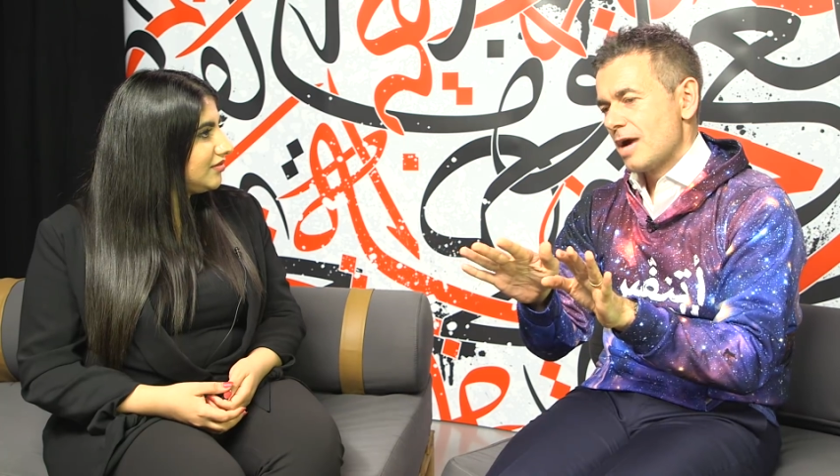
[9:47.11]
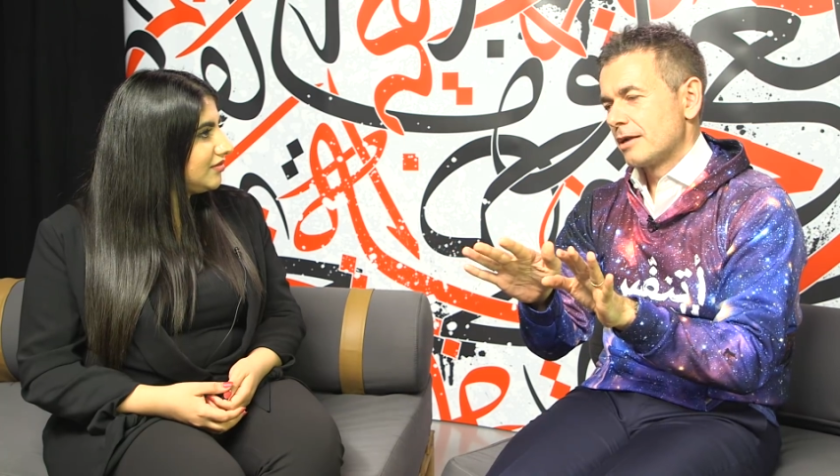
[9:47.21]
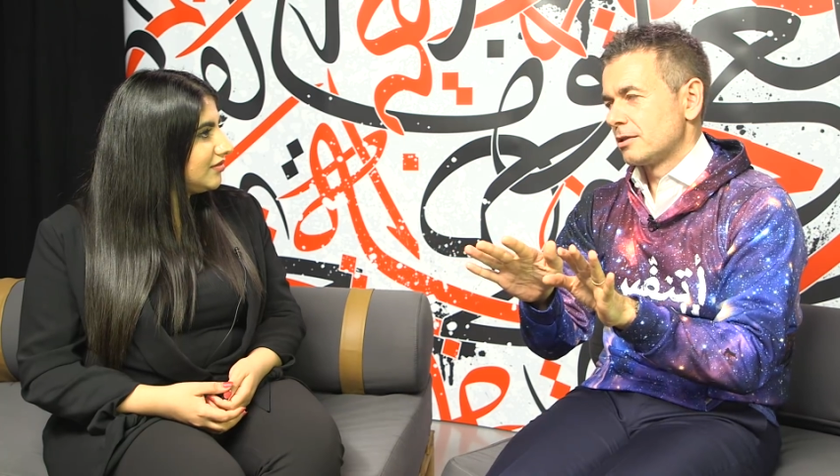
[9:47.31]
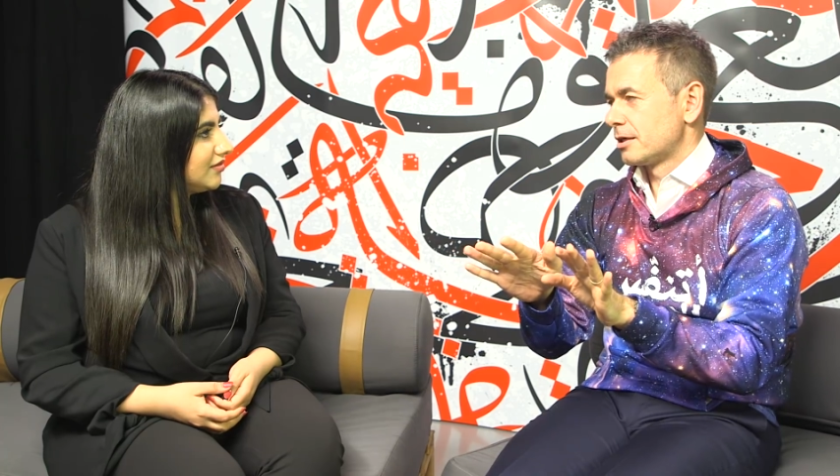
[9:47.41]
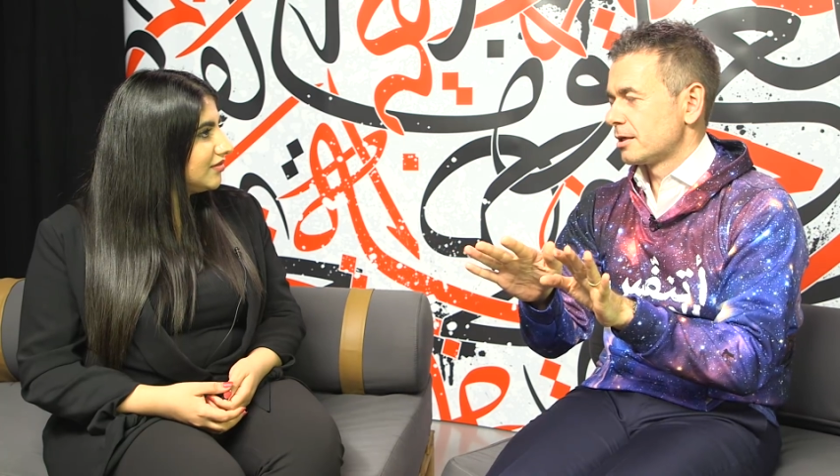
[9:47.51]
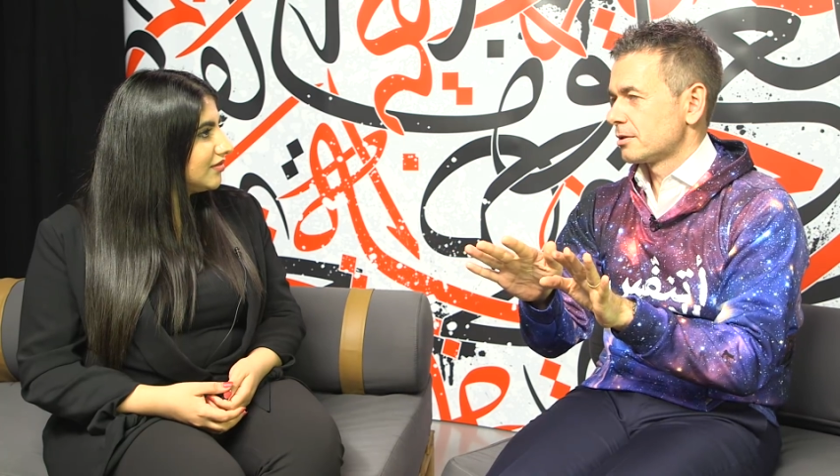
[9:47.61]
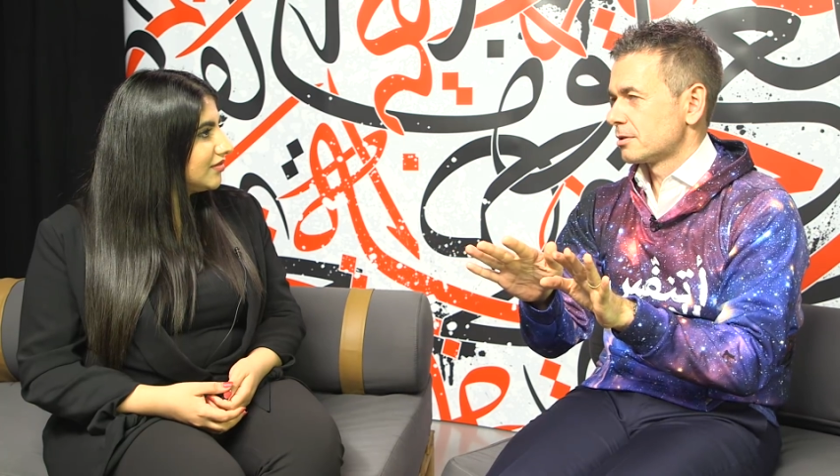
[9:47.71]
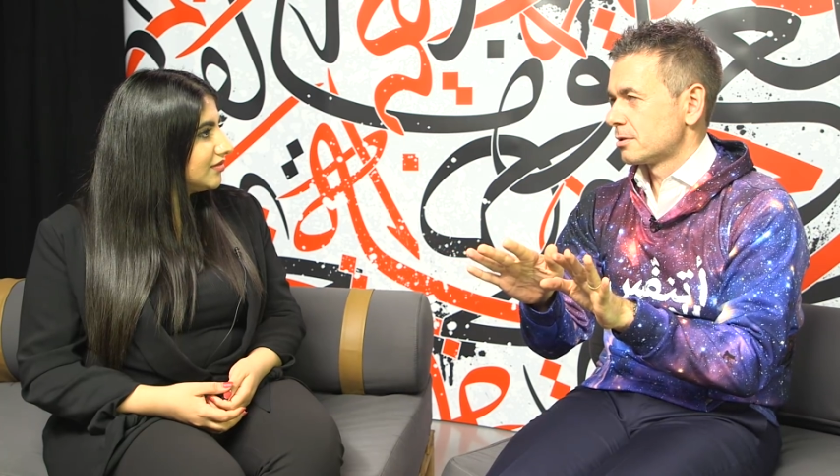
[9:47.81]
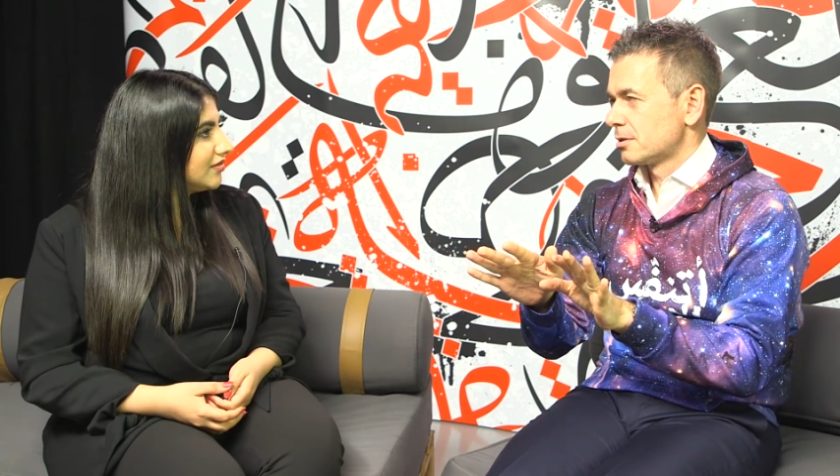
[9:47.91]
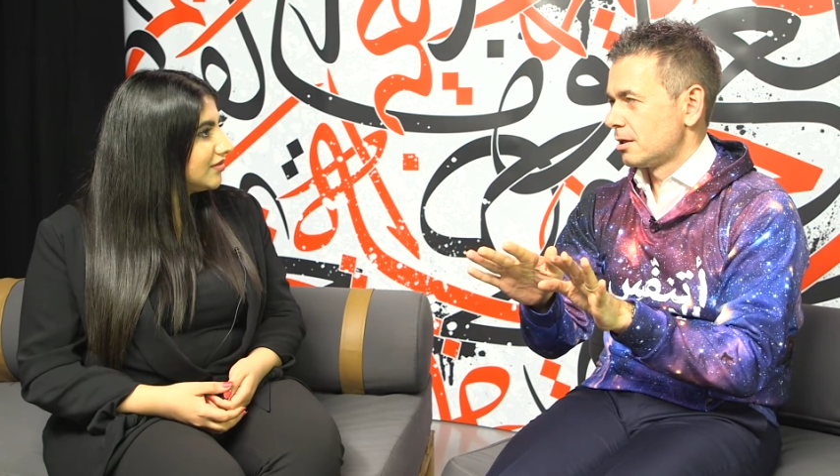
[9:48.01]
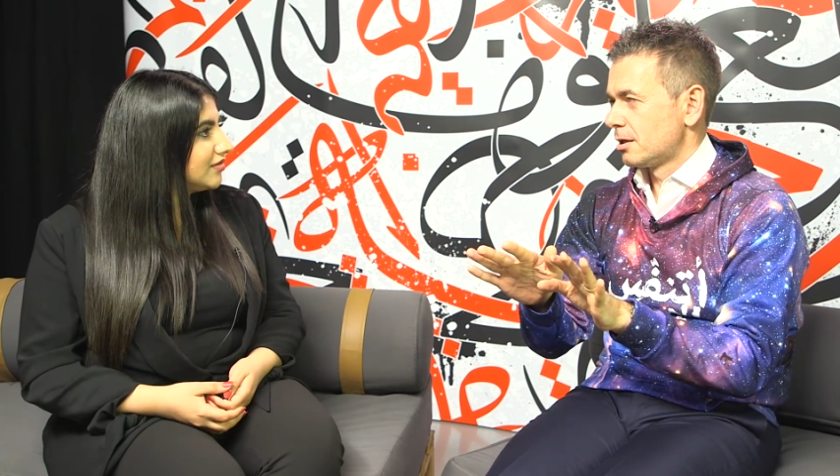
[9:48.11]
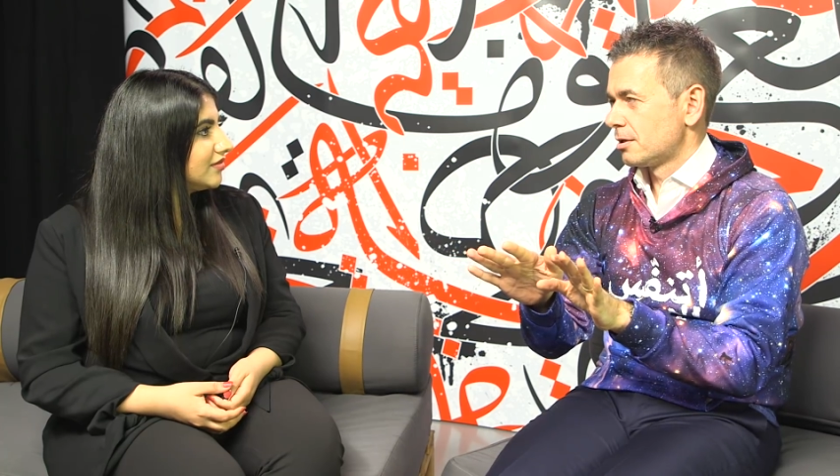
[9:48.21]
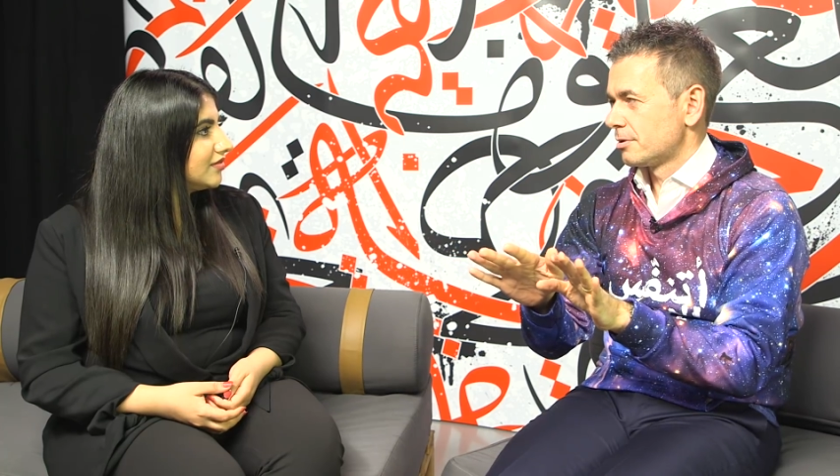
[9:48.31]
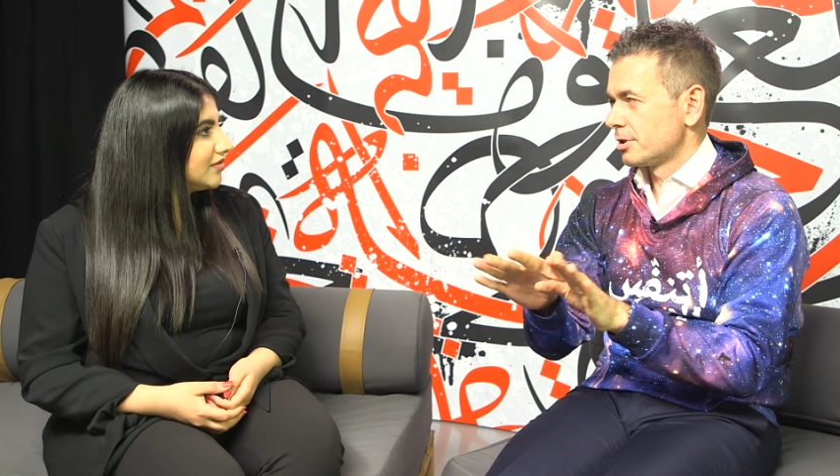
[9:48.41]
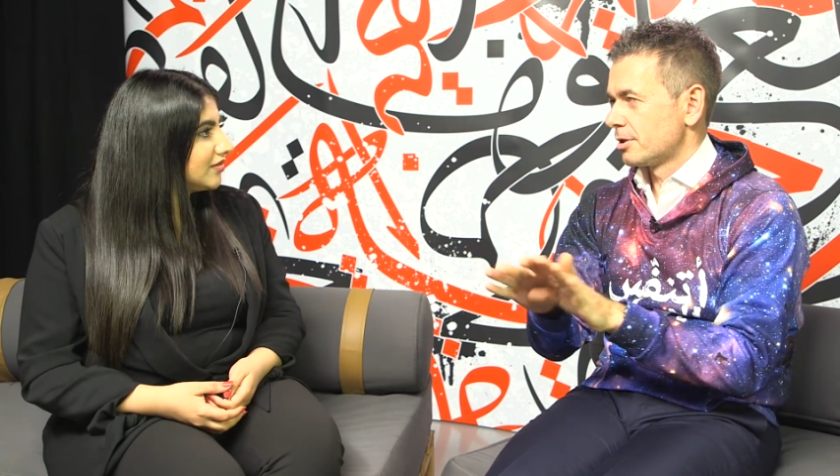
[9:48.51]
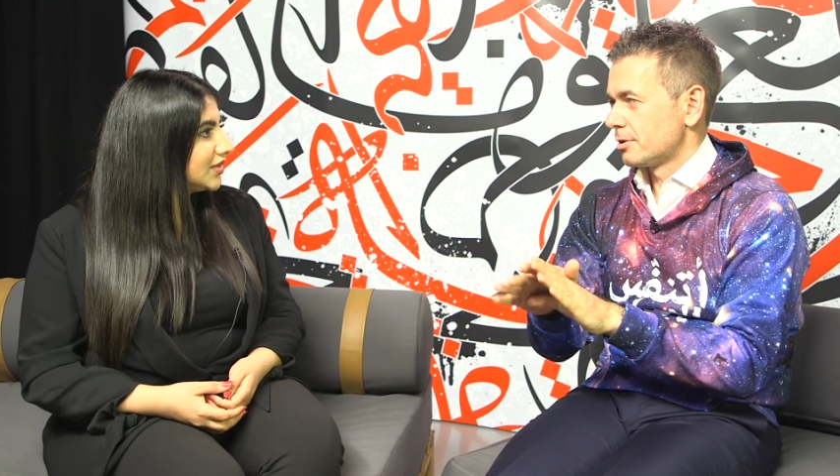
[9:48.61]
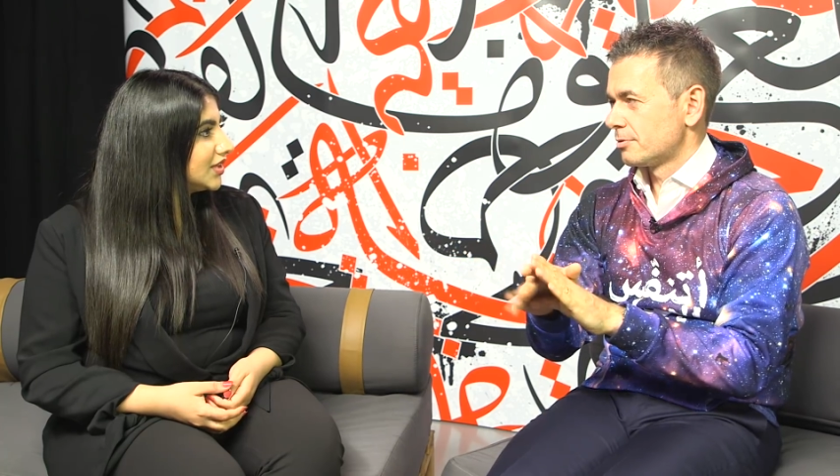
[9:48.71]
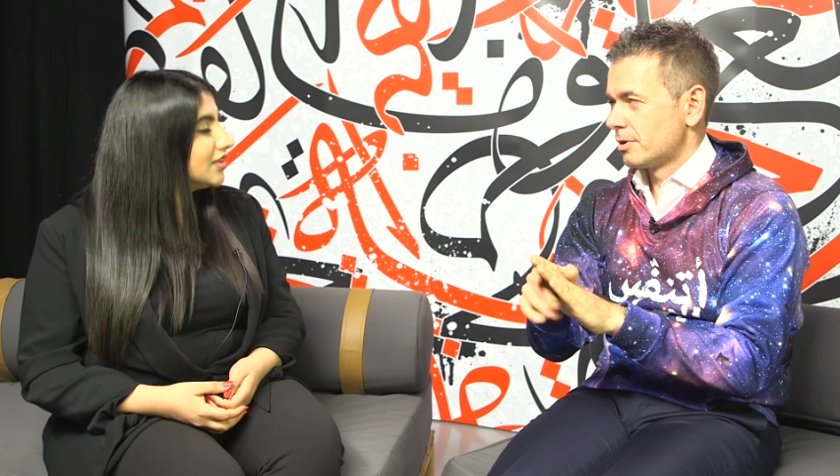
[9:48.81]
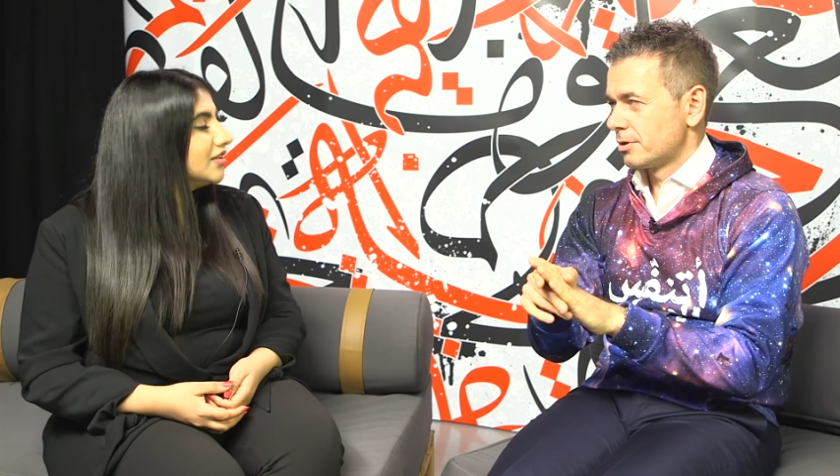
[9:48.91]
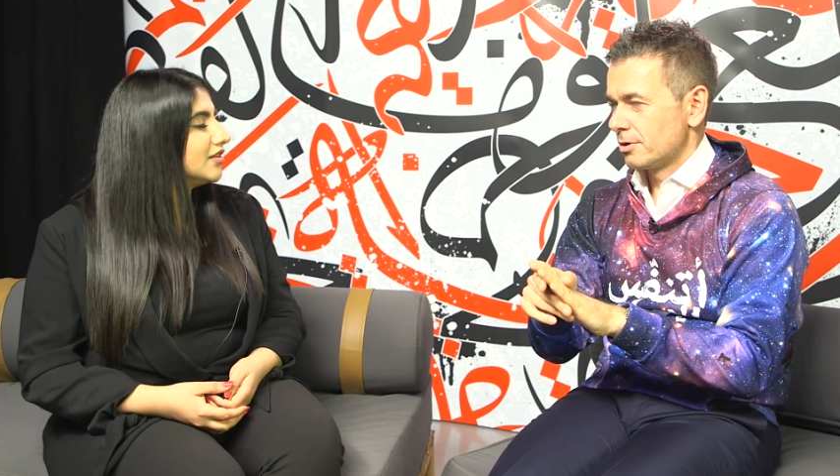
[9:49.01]
analytics,
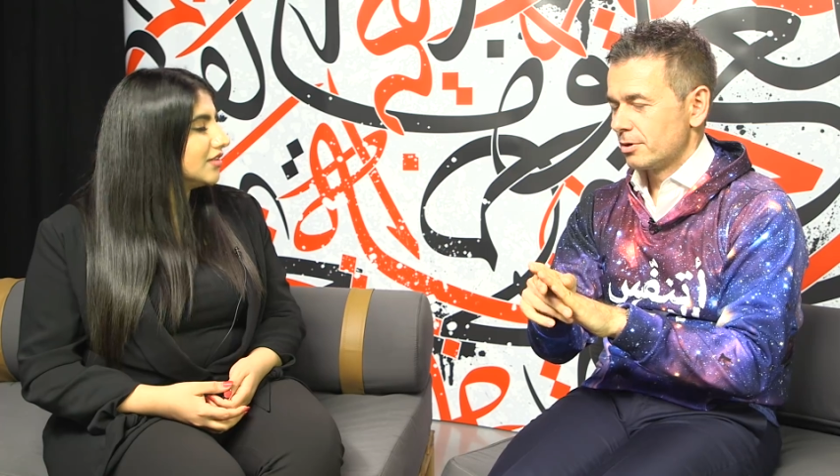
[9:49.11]
on